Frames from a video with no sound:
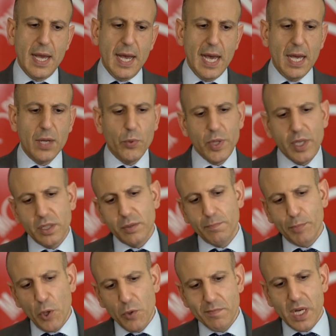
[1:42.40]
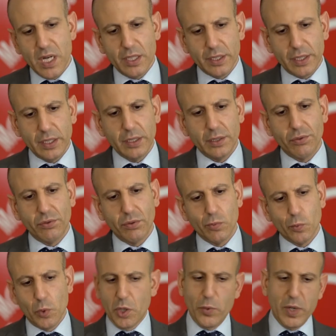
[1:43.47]
And within bond markets,
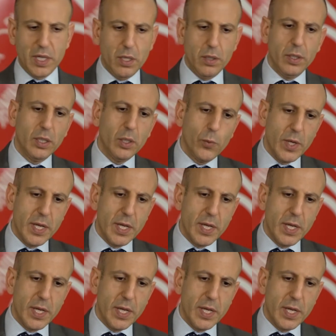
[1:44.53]
what are we doing?